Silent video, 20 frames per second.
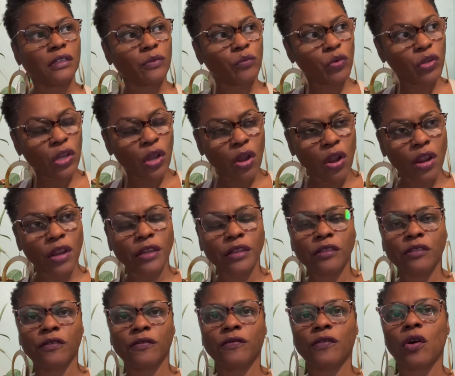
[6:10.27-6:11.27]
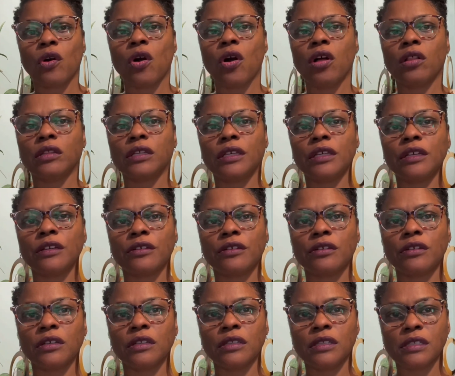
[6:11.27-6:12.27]
We are in the fall
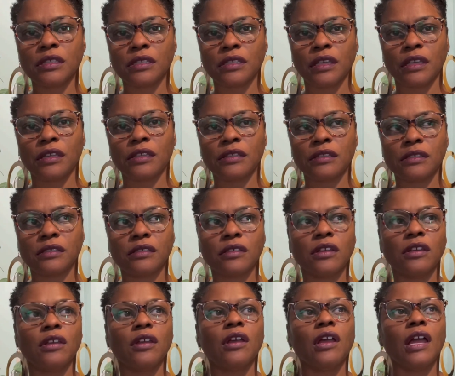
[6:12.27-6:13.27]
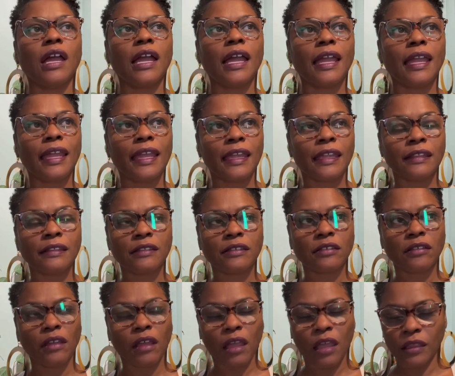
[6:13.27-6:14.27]
here in the States, and
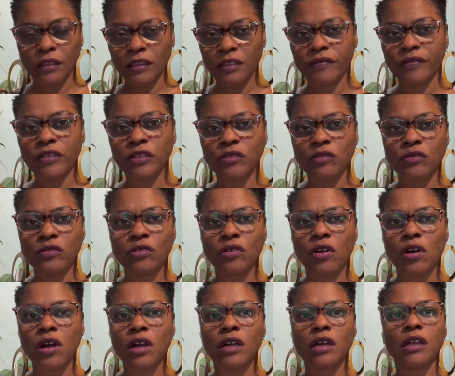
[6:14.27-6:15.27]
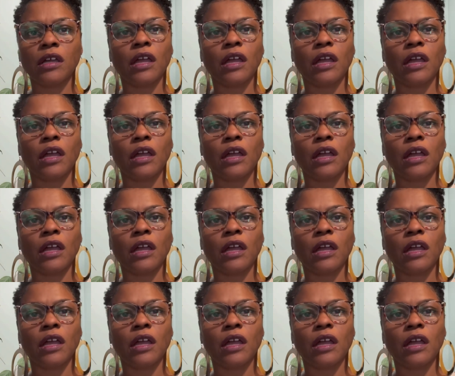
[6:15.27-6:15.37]
I live in New York.